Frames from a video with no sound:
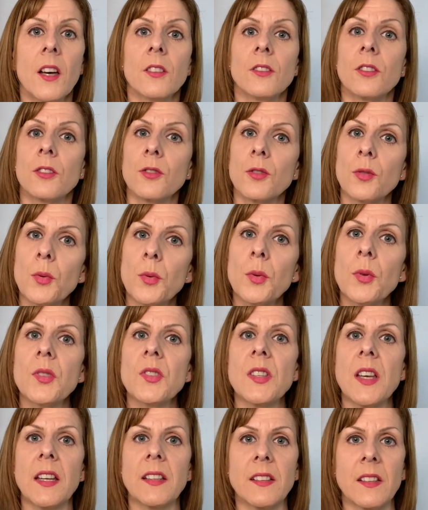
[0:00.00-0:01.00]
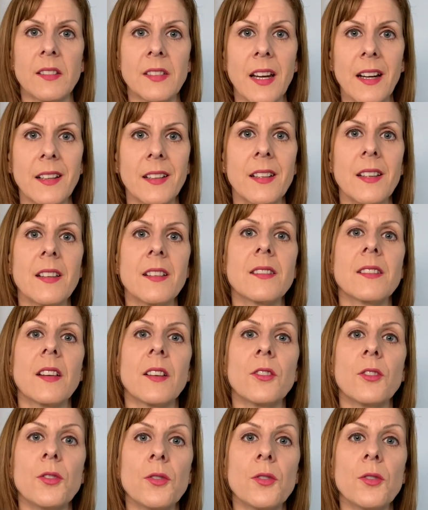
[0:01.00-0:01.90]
the tools and the techniques that